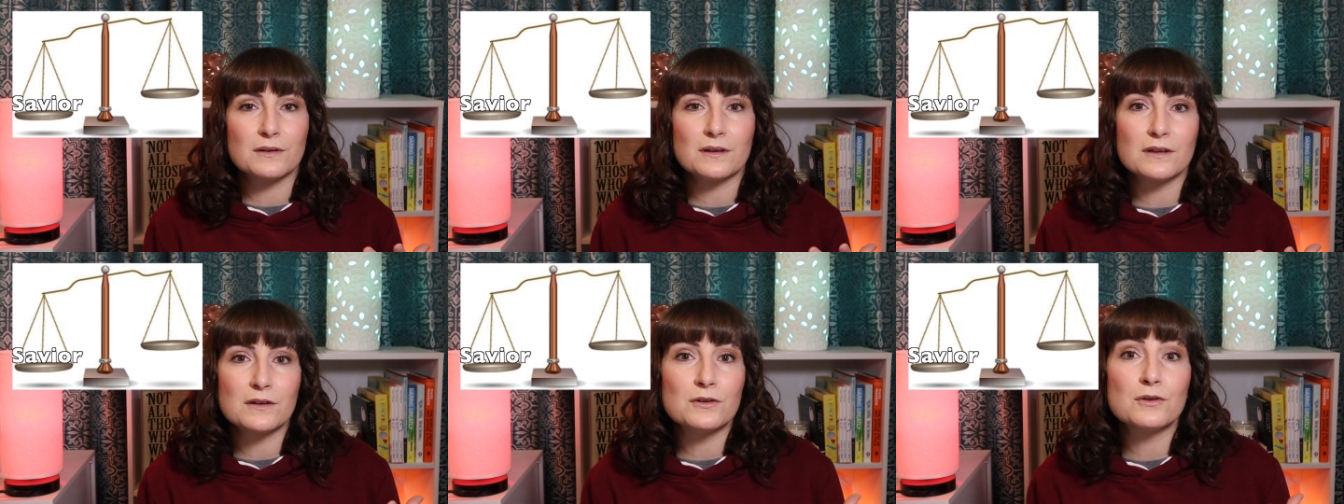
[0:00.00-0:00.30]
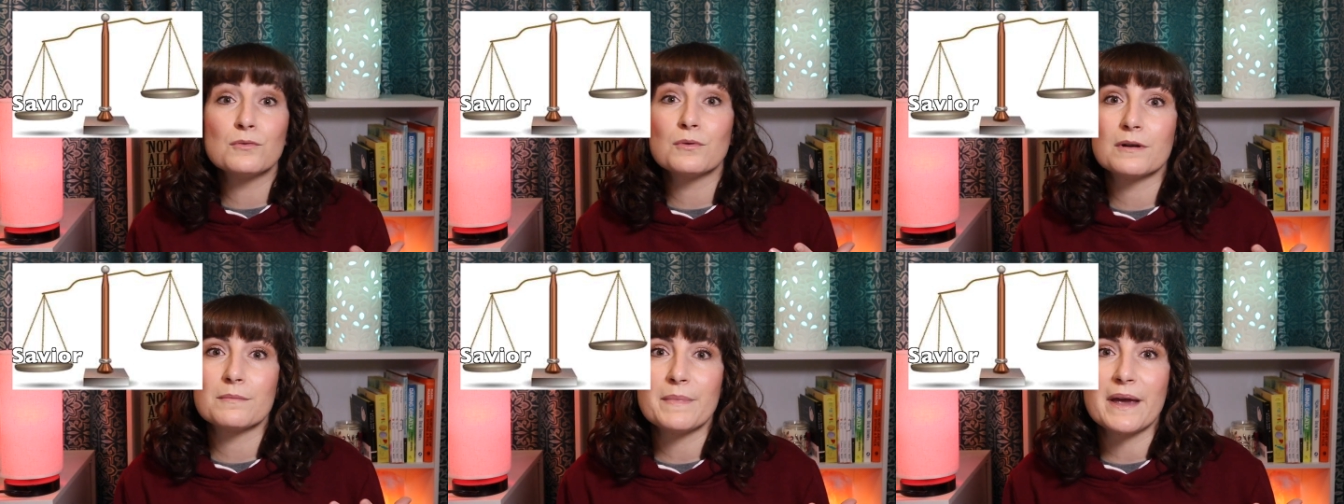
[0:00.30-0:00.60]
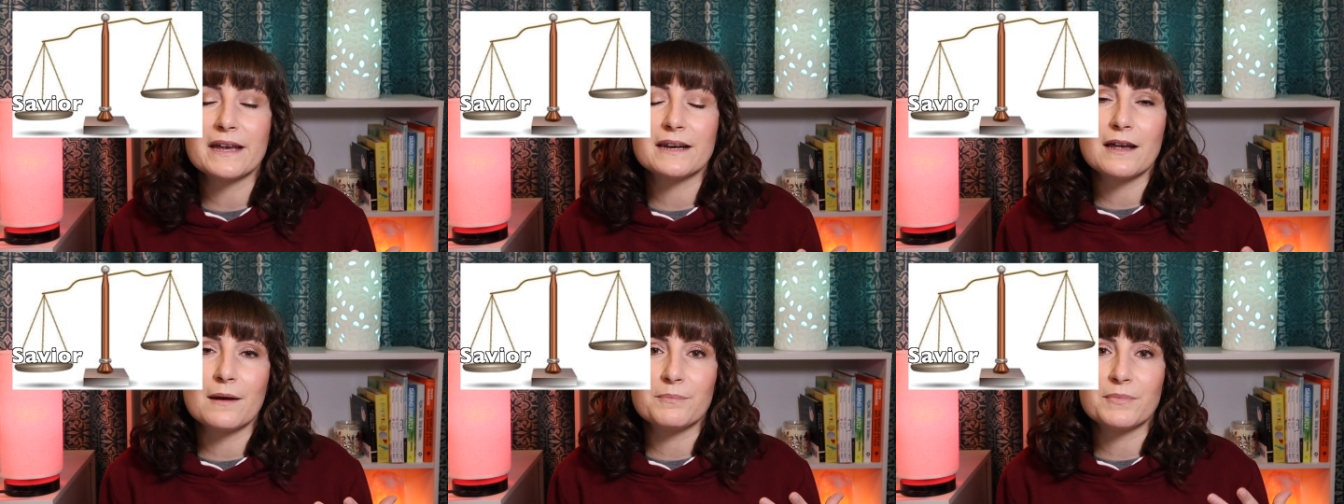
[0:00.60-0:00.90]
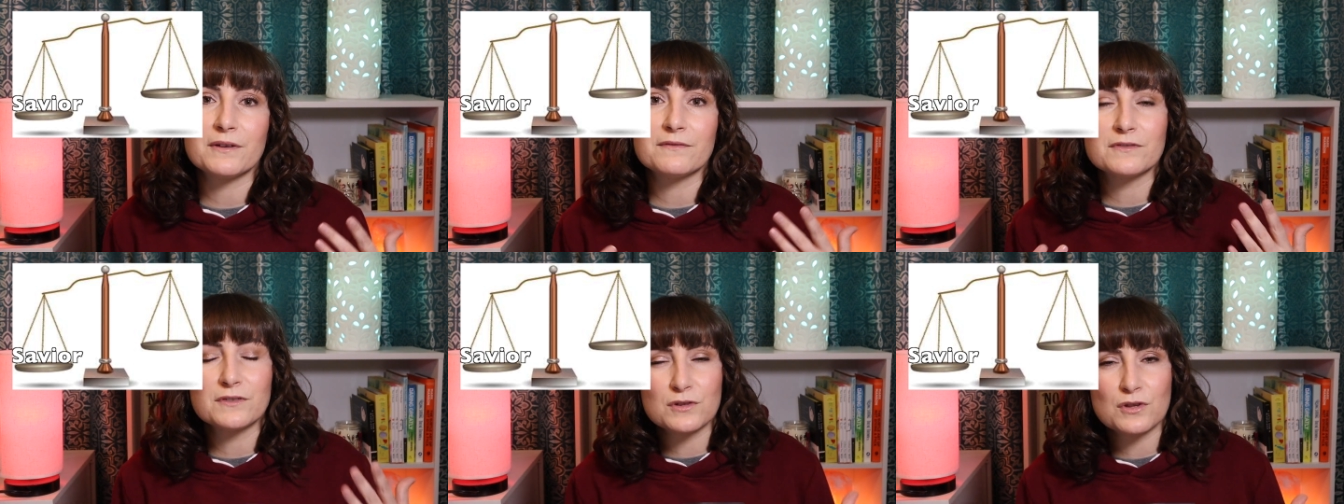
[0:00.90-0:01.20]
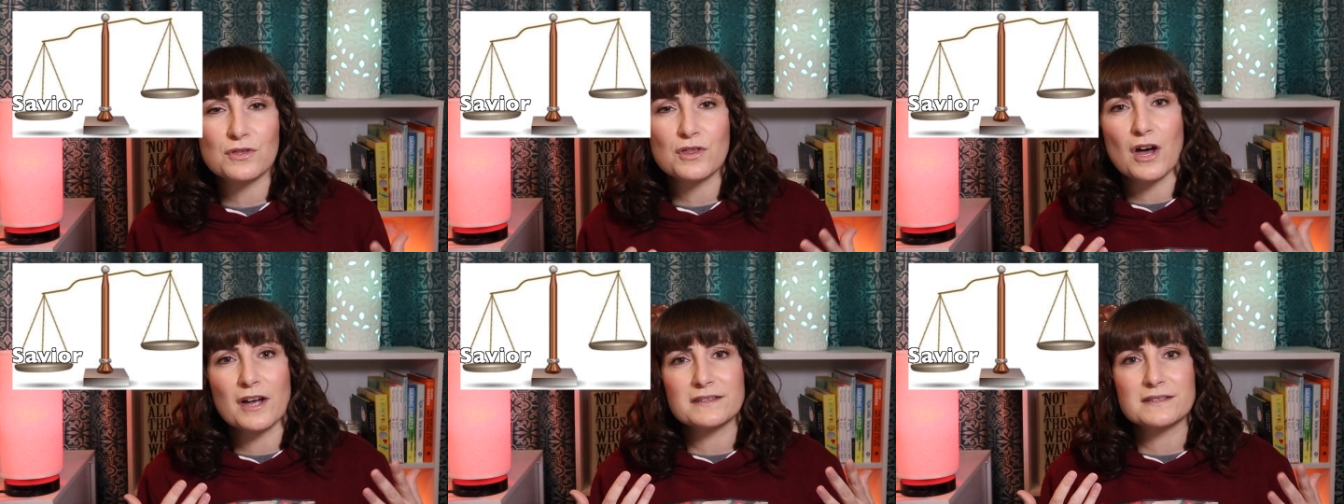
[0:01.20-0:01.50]
you are made up of, your
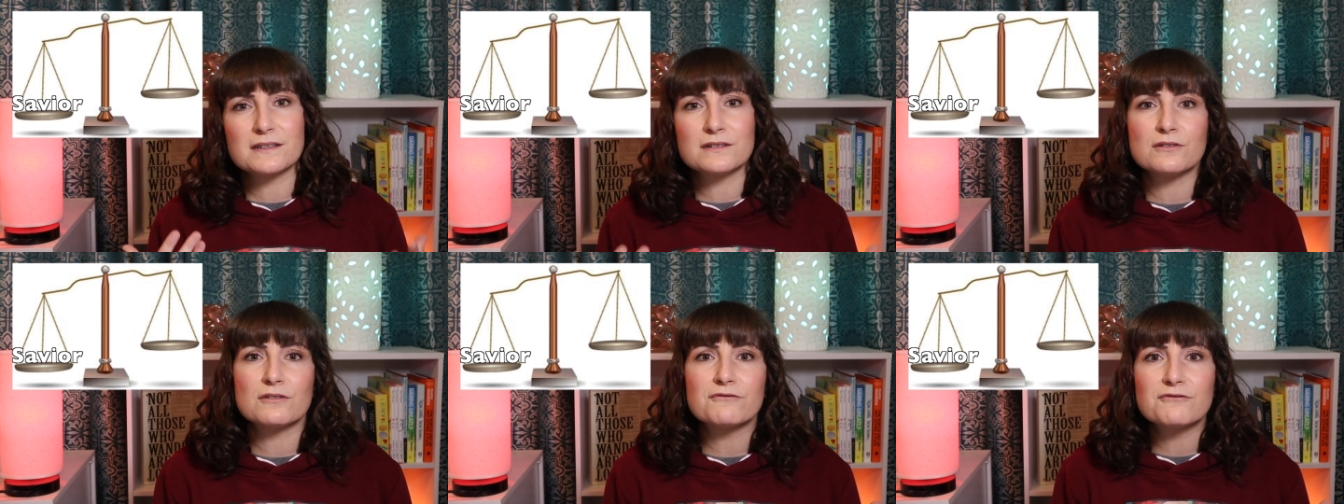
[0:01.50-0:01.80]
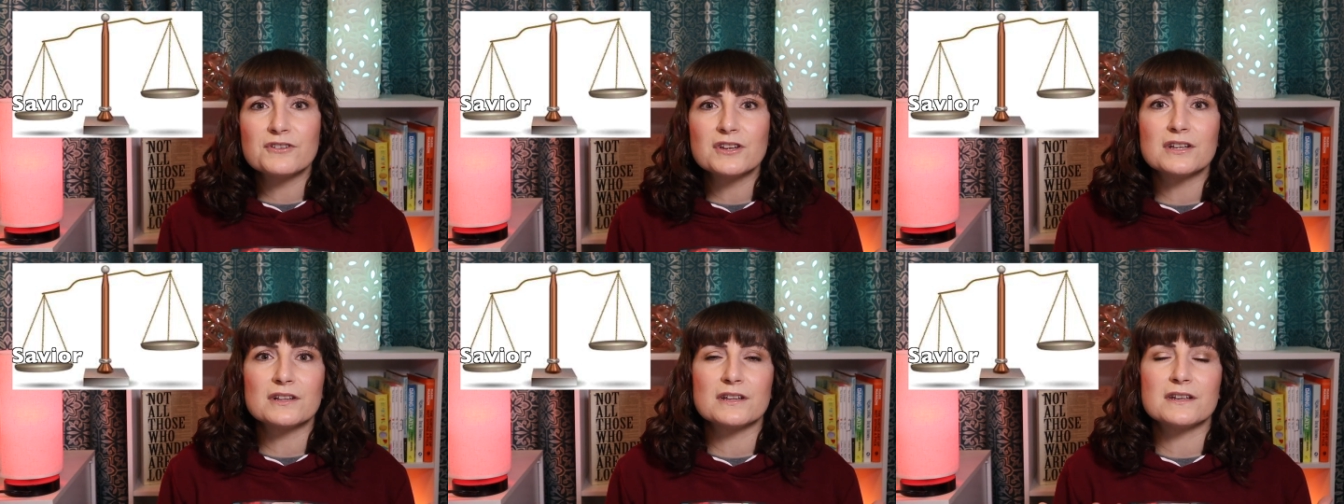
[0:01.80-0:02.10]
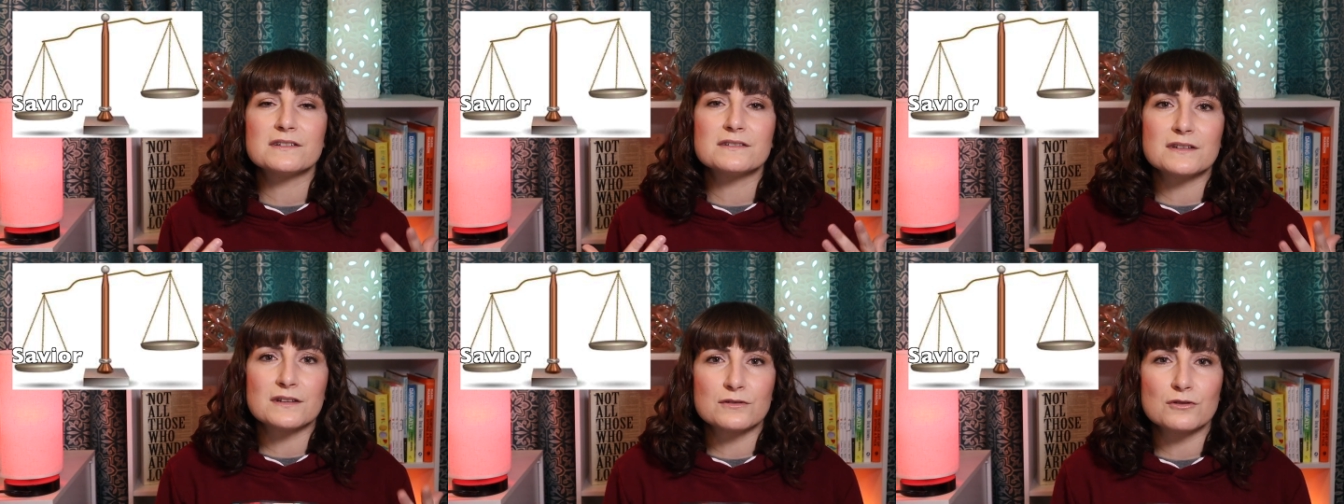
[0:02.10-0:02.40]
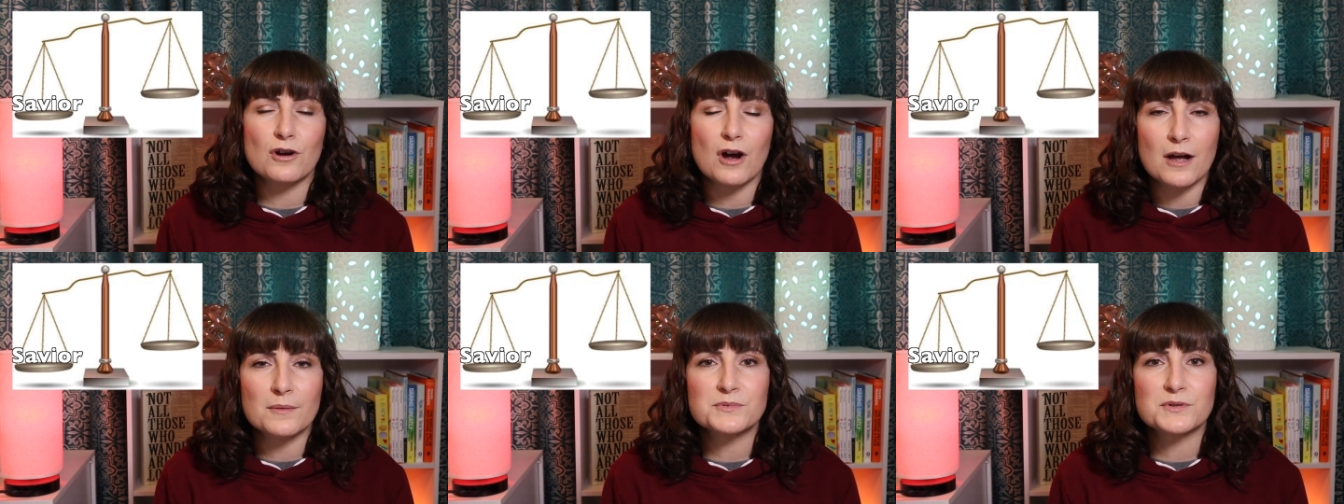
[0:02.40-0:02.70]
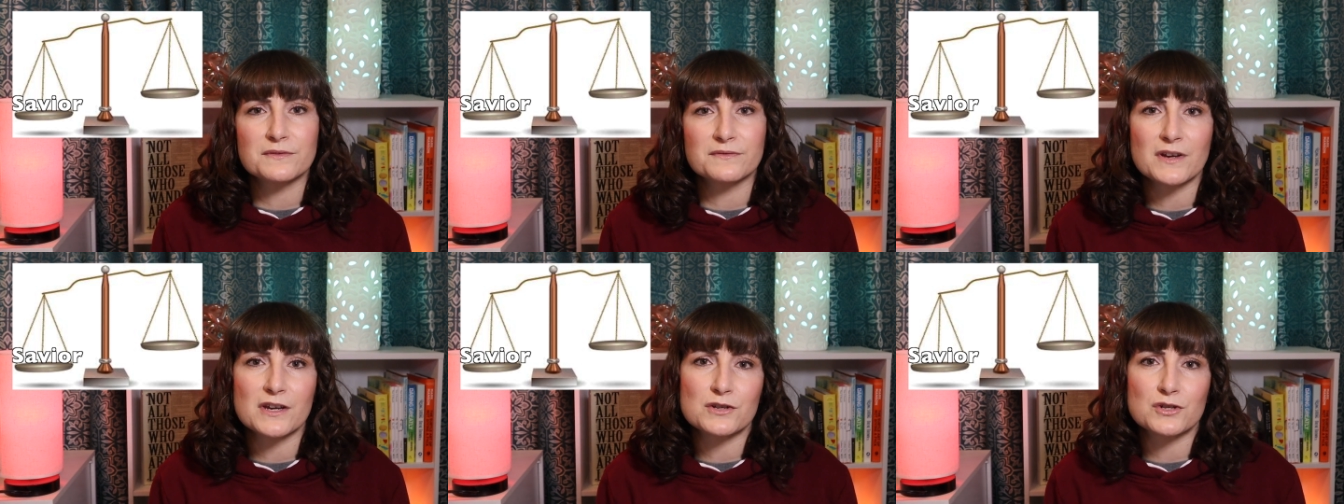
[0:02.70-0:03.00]
thoughts and your feelings and your
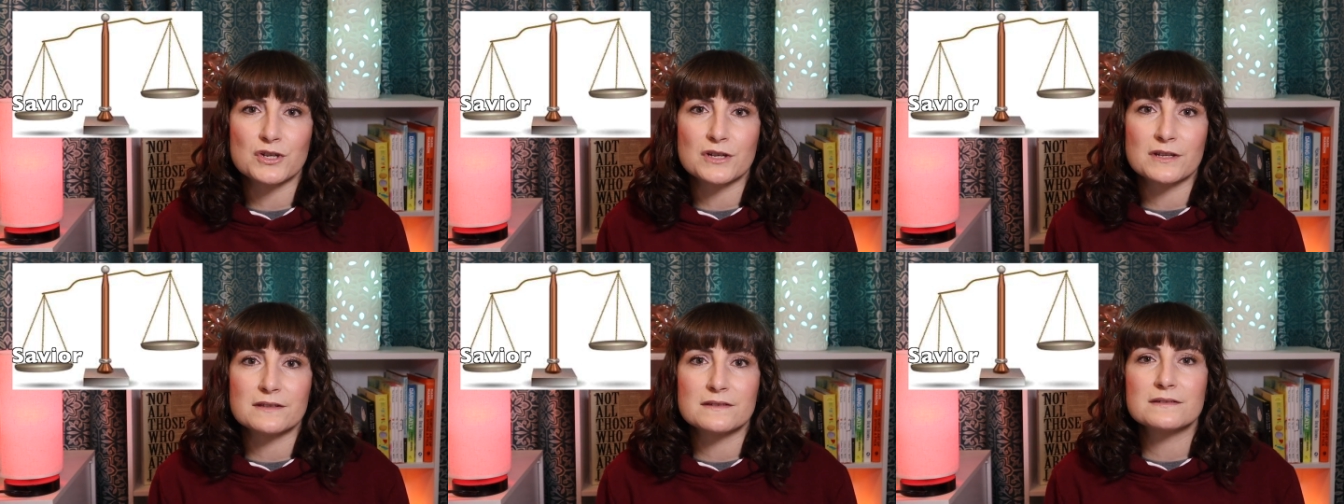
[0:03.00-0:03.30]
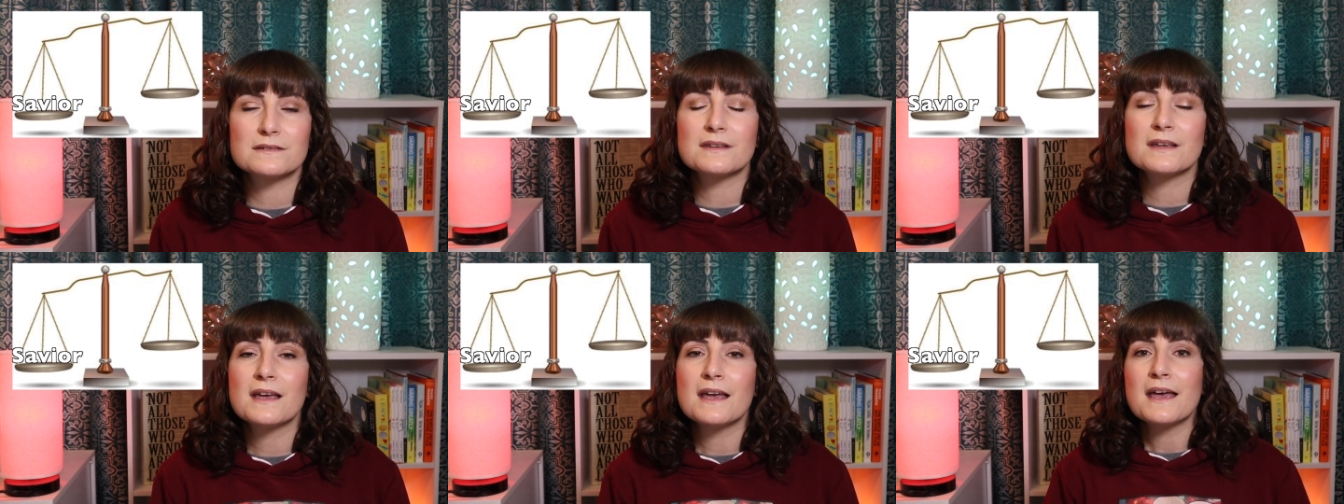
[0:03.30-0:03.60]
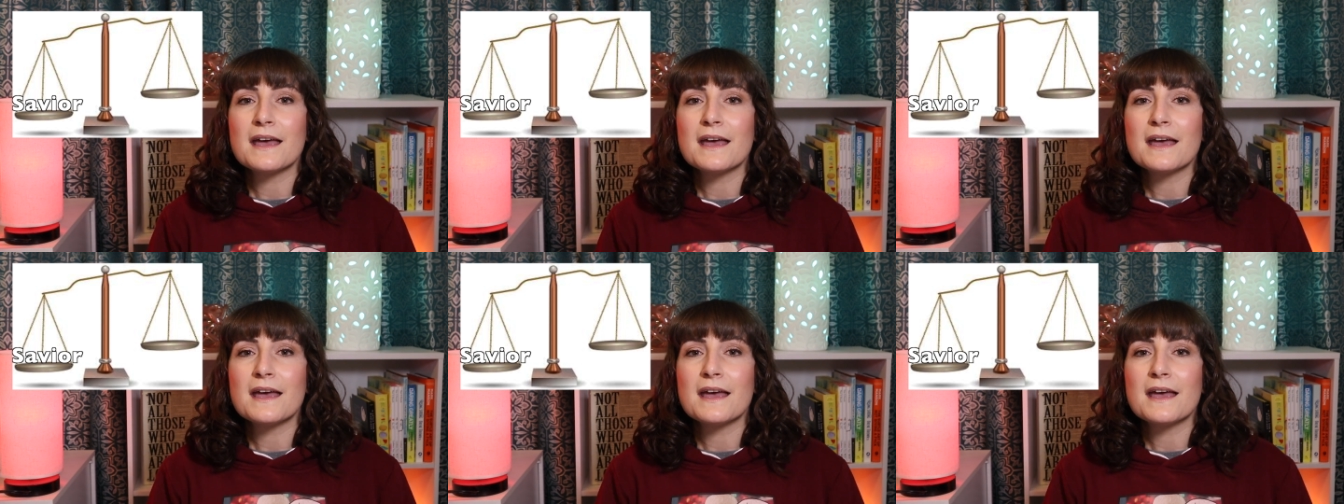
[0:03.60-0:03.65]
observations,